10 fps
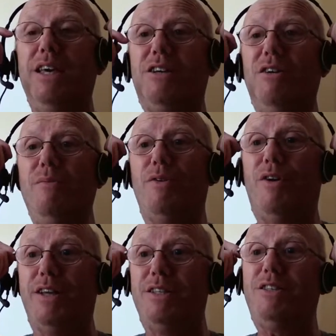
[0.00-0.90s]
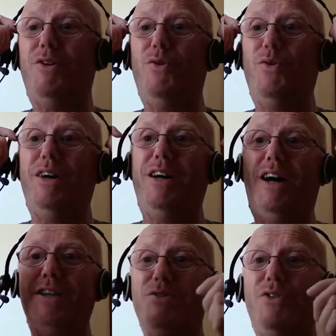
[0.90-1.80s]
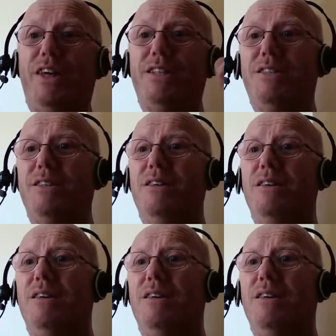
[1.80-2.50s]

it can't be right. So I saw that.